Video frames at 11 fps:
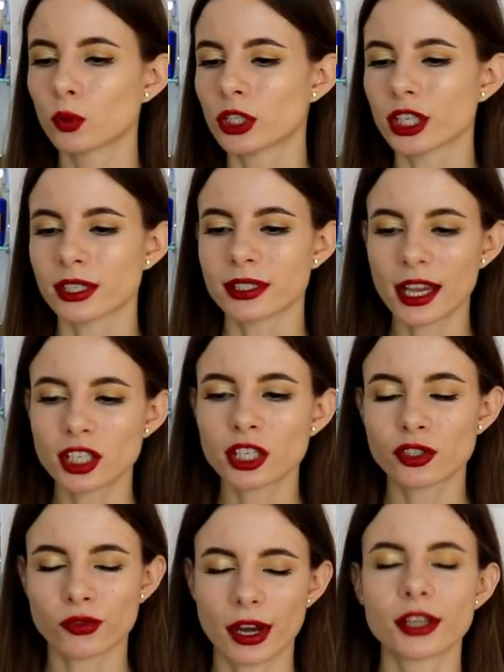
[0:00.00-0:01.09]
which is such a
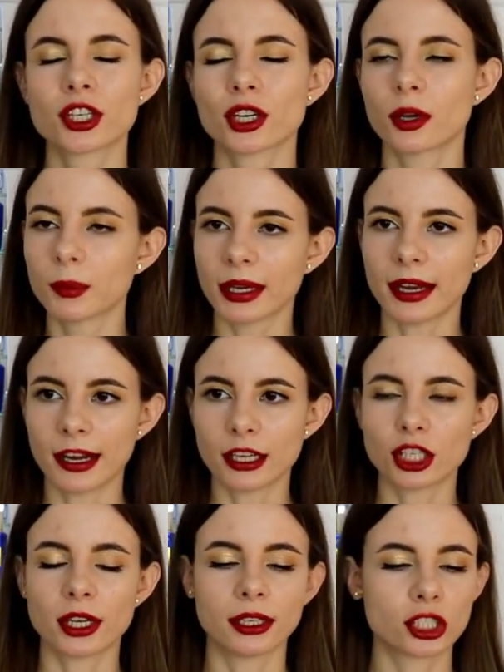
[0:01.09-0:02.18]
strange
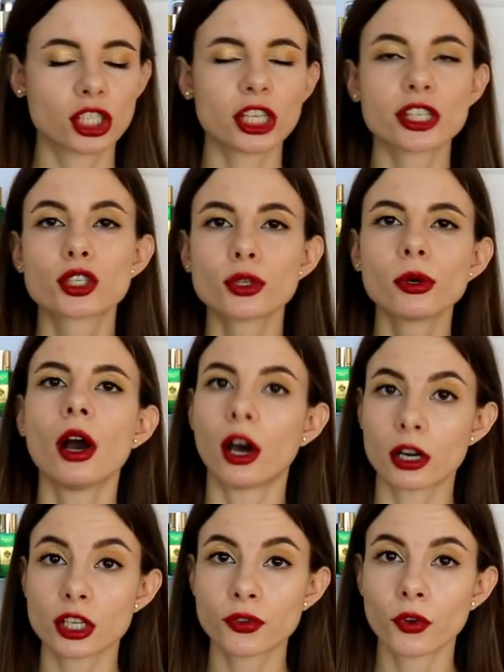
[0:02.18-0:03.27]
combination, it's just too
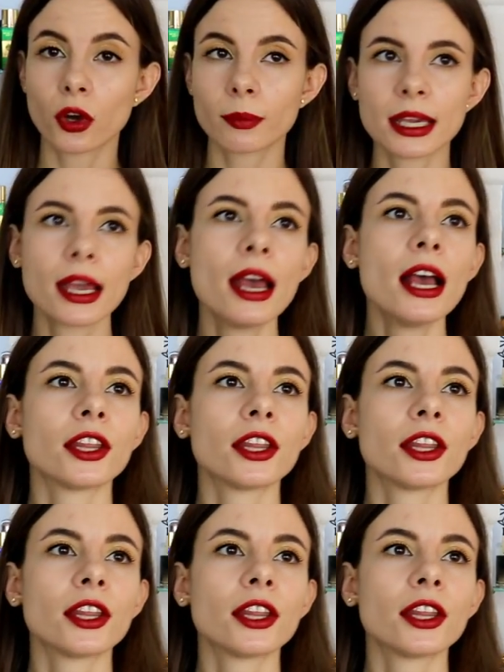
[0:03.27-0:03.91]
harsh for me,